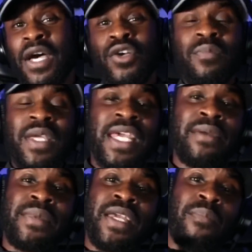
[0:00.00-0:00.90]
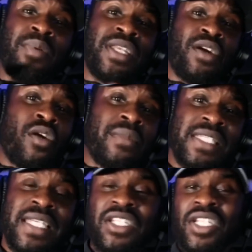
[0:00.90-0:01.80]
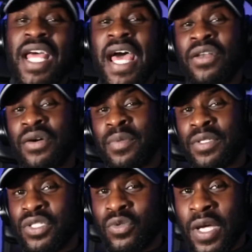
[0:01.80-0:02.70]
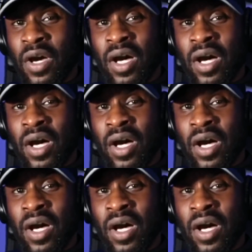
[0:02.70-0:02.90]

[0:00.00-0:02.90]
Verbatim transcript: You've been hitting me up in the comment section and up on Twitter.